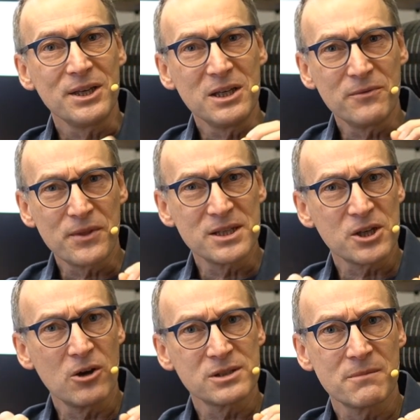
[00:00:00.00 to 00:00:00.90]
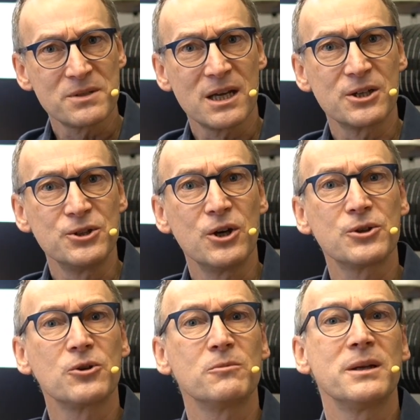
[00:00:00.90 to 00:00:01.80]
If these concepts are
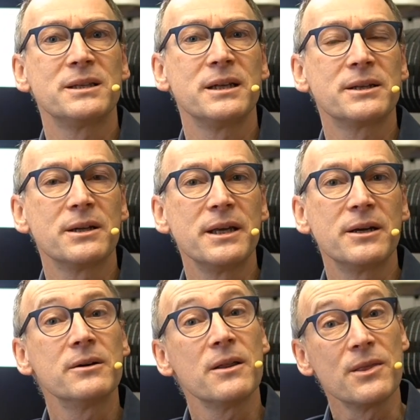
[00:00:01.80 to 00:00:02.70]
not completely clear,